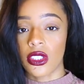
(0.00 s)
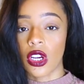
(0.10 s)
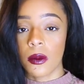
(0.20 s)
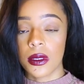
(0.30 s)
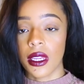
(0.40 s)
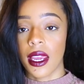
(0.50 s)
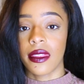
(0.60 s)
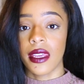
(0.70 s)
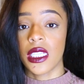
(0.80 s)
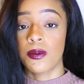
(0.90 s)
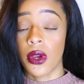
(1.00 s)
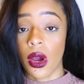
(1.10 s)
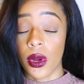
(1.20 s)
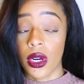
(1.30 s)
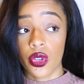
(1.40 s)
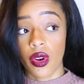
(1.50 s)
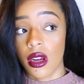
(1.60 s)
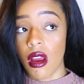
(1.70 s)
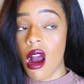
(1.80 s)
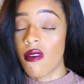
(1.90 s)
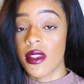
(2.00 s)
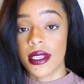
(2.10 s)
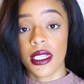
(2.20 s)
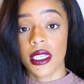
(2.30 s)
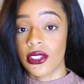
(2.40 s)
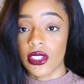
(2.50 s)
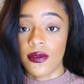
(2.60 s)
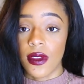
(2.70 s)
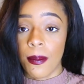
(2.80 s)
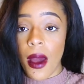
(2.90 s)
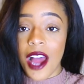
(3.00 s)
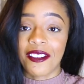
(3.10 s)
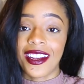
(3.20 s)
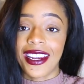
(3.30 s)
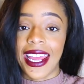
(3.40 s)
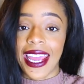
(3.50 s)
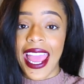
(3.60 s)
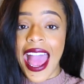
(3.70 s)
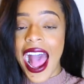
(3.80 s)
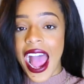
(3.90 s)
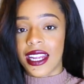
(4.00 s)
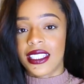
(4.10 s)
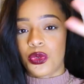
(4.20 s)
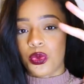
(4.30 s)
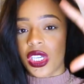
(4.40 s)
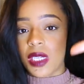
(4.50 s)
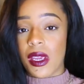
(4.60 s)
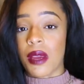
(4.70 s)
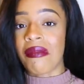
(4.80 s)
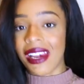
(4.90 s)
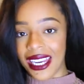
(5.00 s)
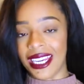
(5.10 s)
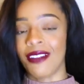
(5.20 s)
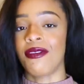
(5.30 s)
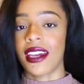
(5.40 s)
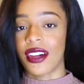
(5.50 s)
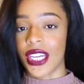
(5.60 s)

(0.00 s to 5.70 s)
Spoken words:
in tops like this, but when I tried it on, the 6 just fit perfectly, and I did want it to be completely figure